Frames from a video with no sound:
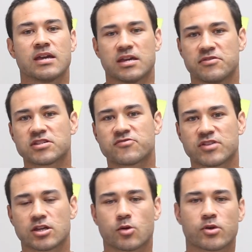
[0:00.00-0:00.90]
In this
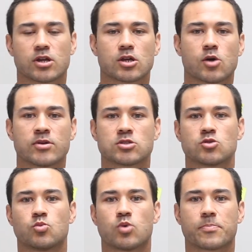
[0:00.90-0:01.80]
video, we're going to go
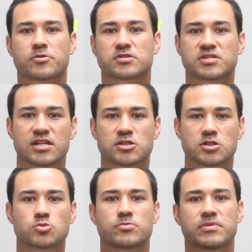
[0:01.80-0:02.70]
into what
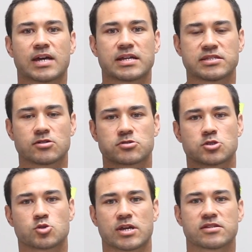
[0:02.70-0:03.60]
percentages would be ideal to
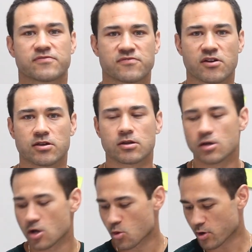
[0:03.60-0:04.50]
train to failure.
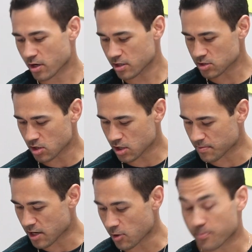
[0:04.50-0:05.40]
We're going to talk
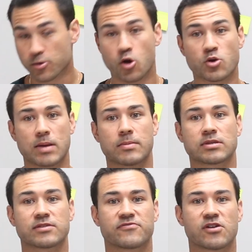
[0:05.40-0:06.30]
about programming
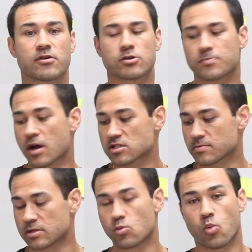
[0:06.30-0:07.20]
to failure,
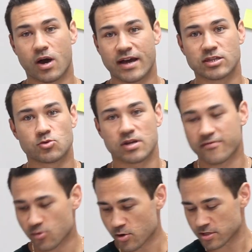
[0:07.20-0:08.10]
possibly why you would
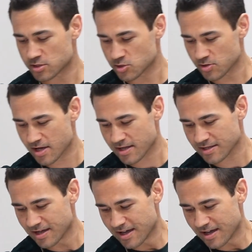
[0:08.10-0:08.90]
ever want to do that,